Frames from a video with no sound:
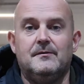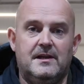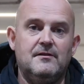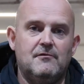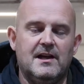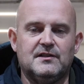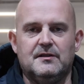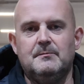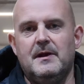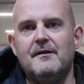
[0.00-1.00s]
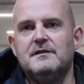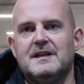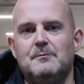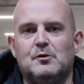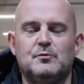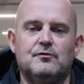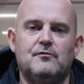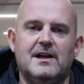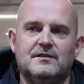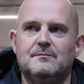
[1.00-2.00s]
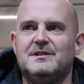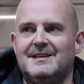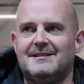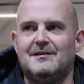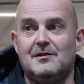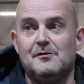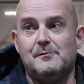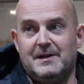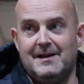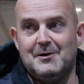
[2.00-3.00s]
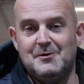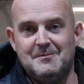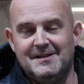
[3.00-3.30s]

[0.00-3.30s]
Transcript: in Wrexham, every time we come to Wrexham, 6 o'clock when we get home.